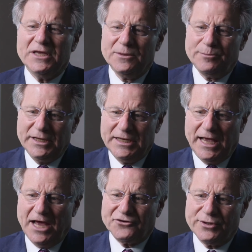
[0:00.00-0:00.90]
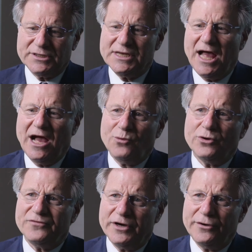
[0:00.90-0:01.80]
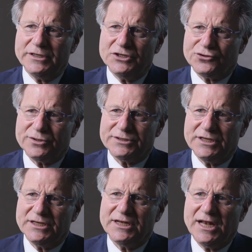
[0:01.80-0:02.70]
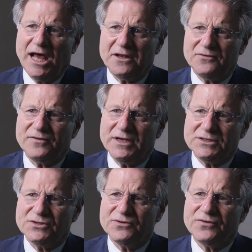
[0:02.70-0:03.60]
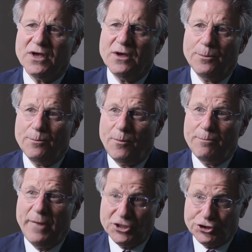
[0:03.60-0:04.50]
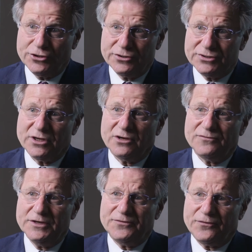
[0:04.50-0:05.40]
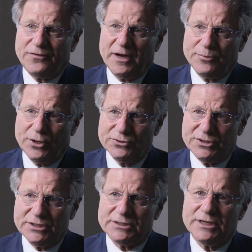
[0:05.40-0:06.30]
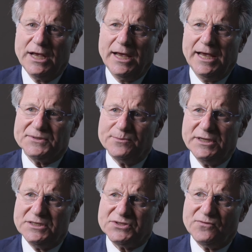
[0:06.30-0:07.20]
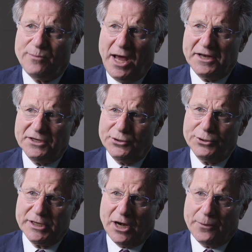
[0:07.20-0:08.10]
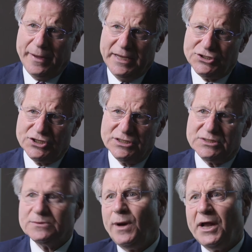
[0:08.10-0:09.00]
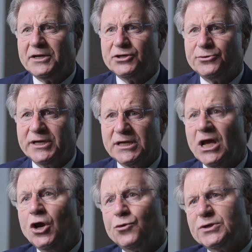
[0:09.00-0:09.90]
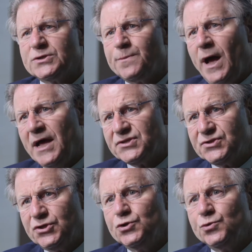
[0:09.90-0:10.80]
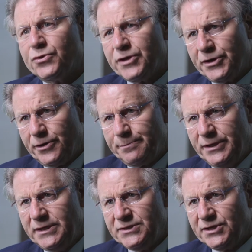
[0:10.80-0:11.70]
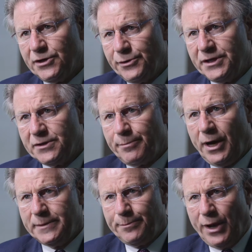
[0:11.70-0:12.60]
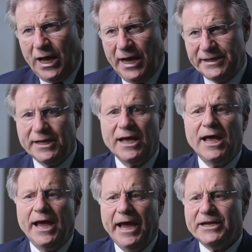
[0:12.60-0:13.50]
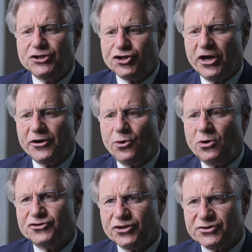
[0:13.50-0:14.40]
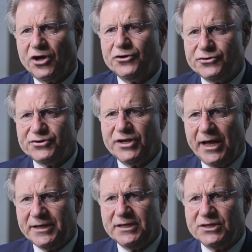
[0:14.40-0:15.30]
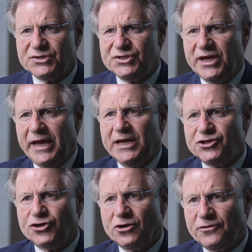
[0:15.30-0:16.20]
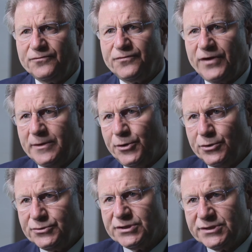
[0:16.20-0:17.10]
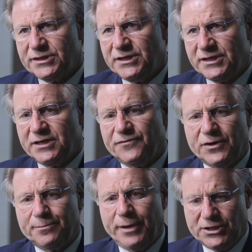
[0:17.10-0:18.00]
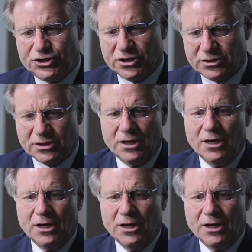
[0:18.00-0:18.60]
In pediatrics now, we're very interested in non-invasive measures of liver fibrosis as means of monitoring our patients, monitoring response to new therapies that are in the pipeline, and in general, just understanding the stage of fibrosis in a given patient.